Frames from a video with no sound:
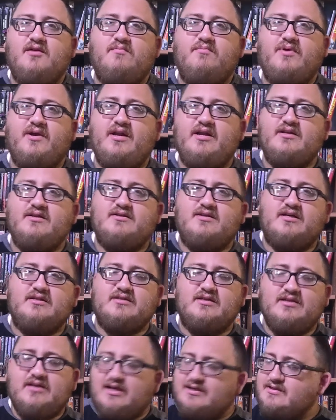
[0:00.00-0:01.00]
but it
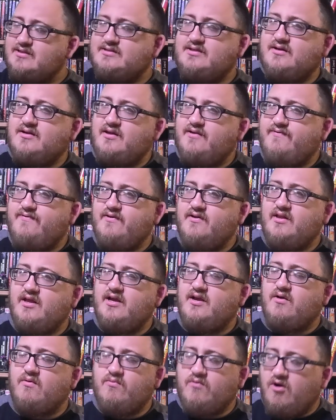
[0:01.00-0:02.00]
doesn't necessarily feel
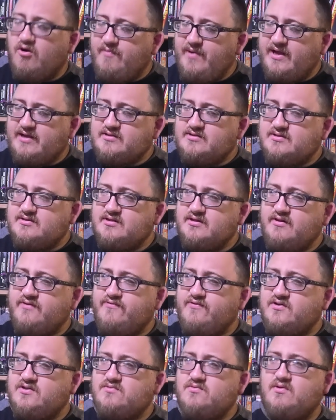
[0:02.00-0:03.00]
like a romance in the
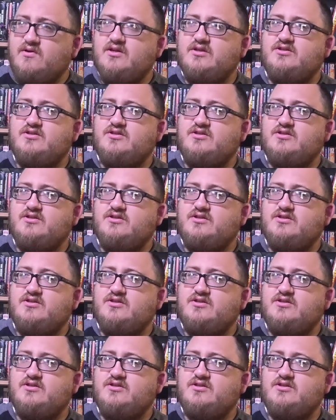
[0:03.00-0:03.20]
first one.